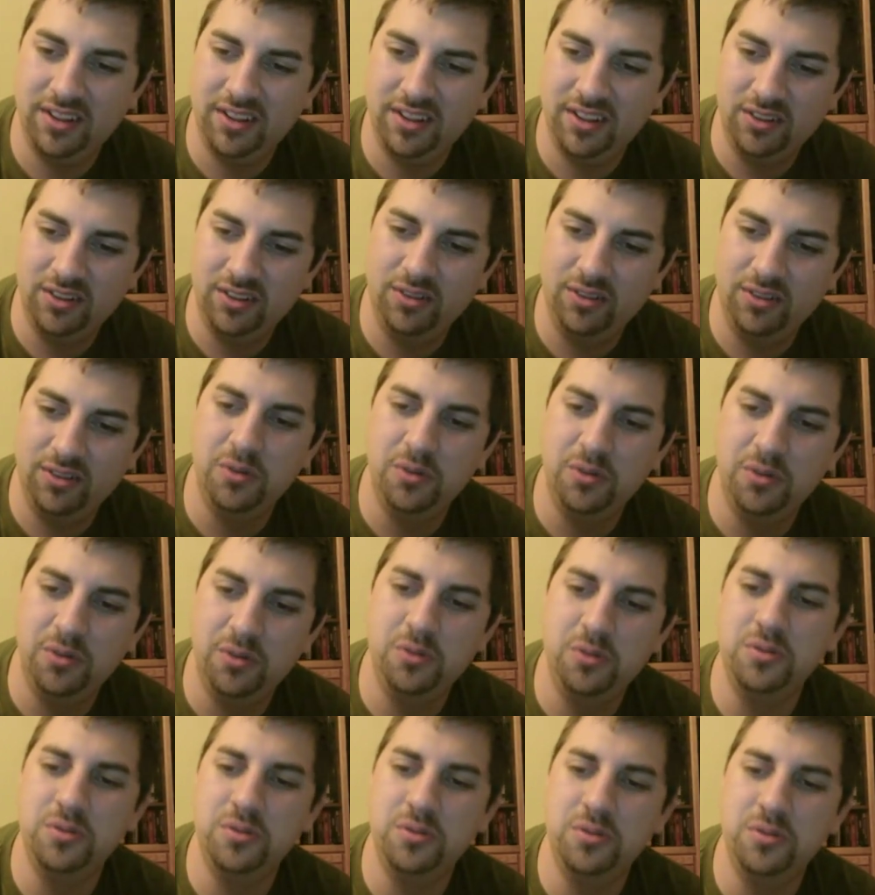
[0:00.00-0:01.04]

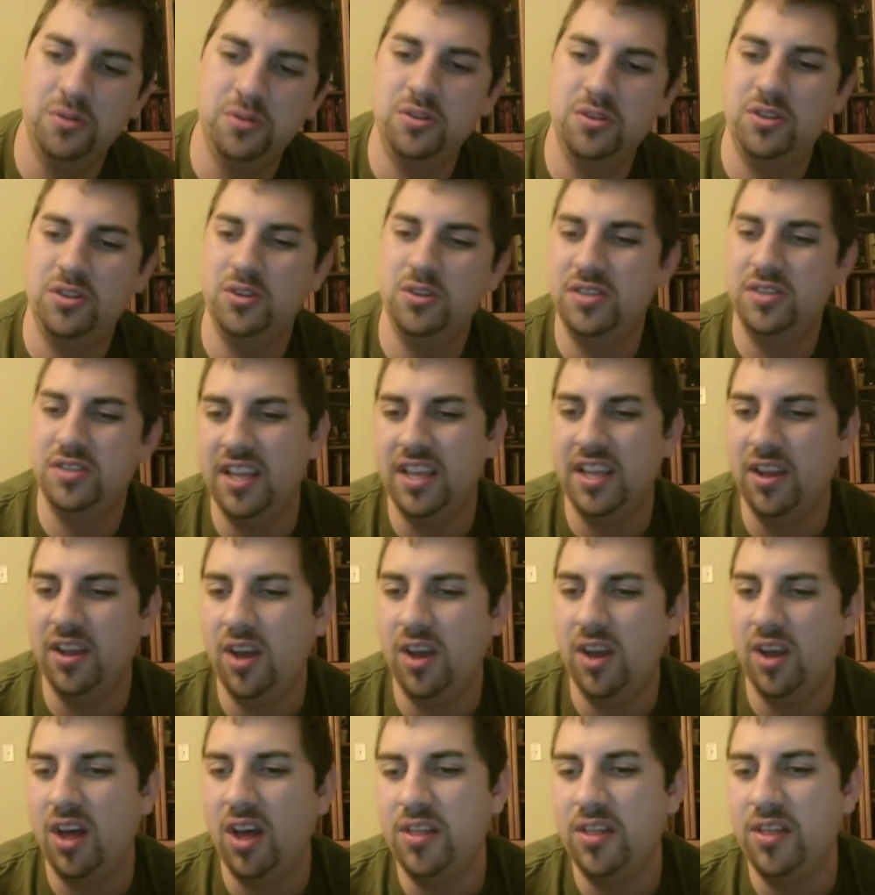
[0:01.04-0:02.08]
Who's the other weak
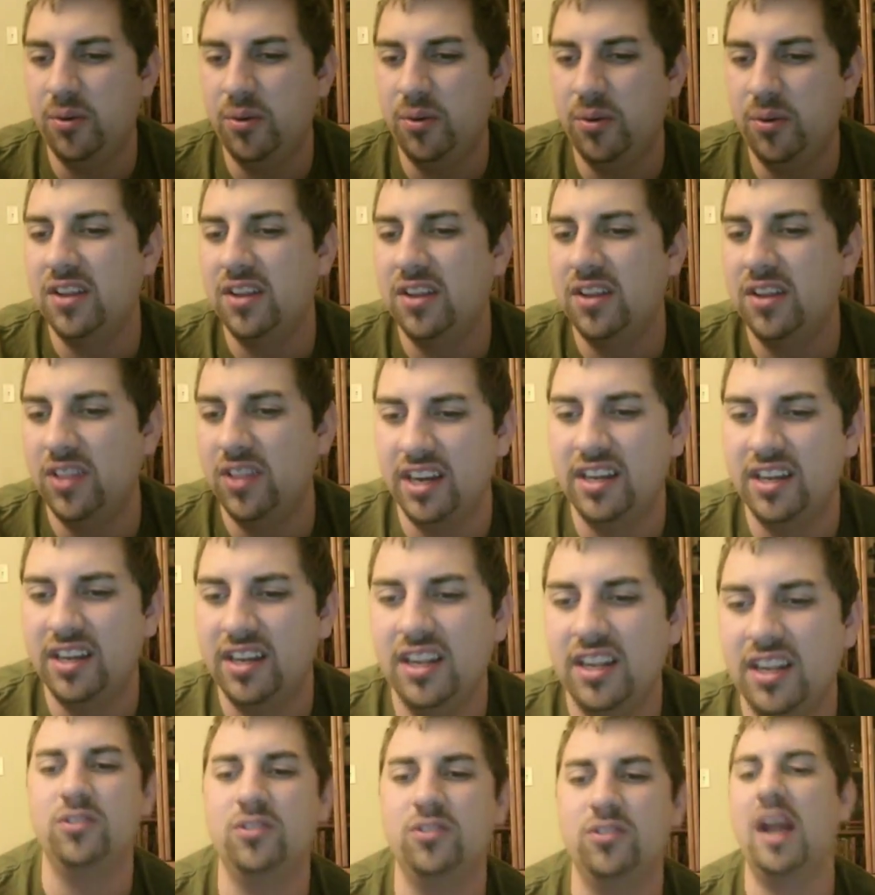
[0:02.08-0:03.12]
link, and he'll try to
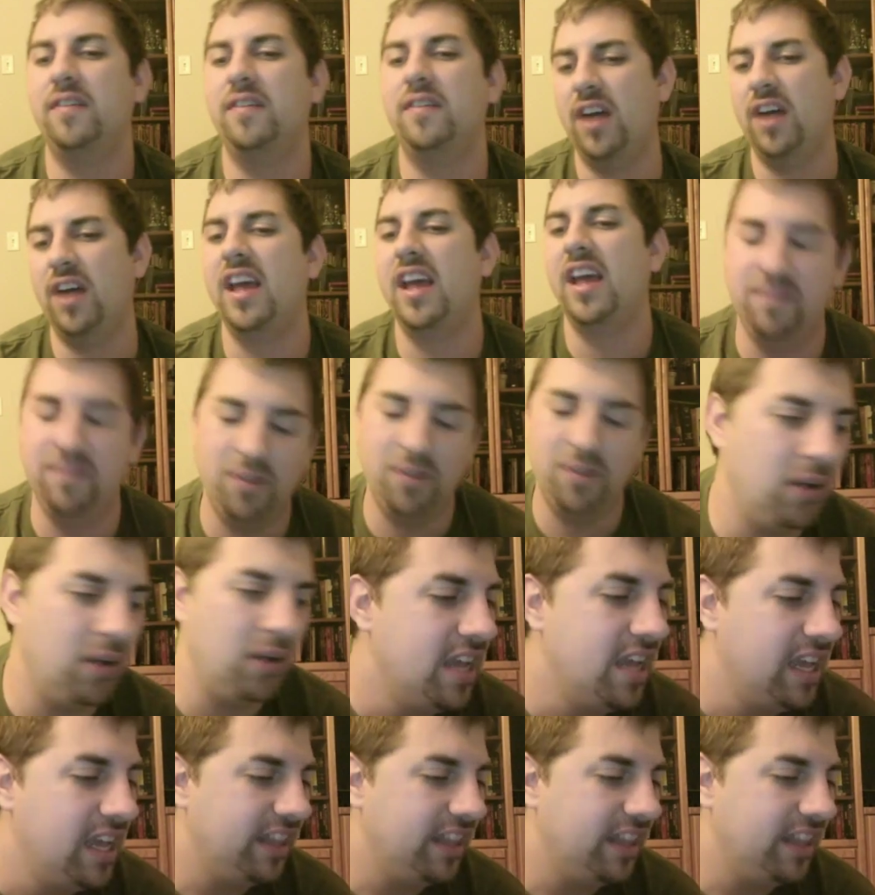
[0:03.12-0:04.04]
find that and vote it.